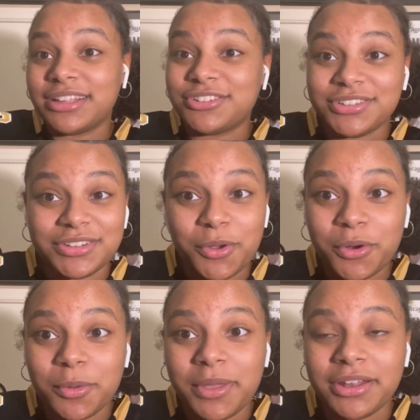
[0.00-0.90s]
It's just the
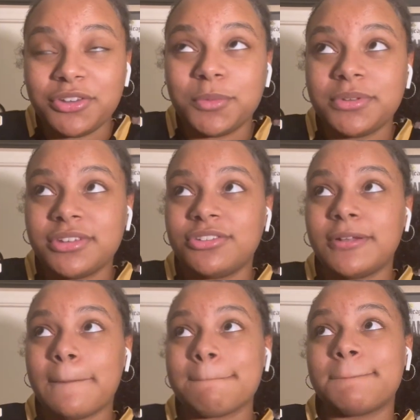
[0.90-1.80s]
cornerback 2
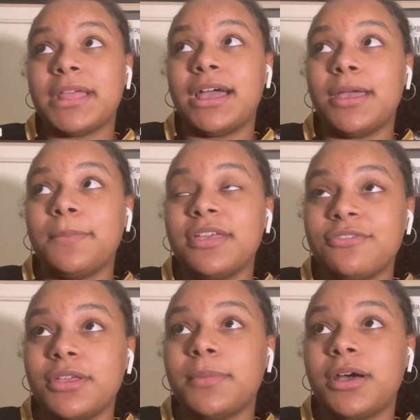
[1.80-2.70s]
position I'm
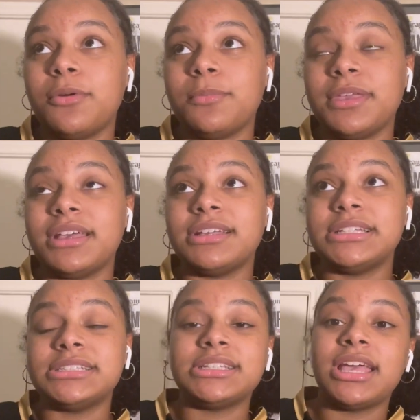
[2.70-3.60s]
iffy about,
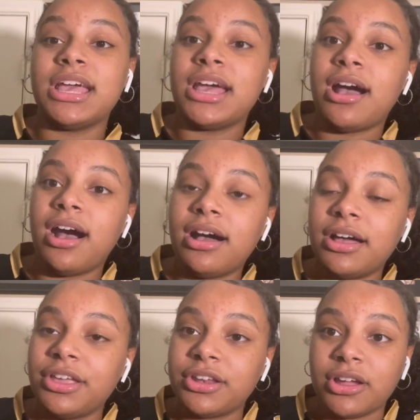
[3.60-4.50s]
because
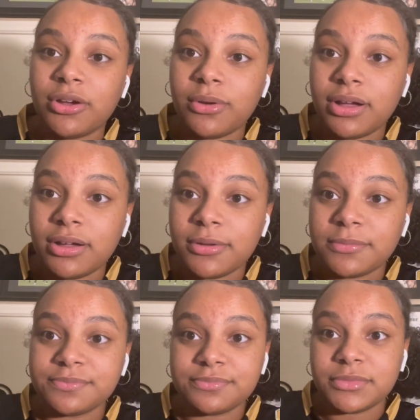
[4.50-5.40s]

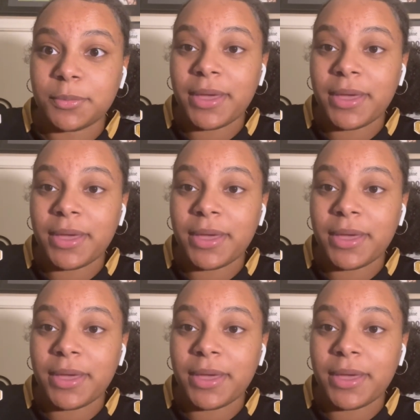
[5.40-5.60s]
the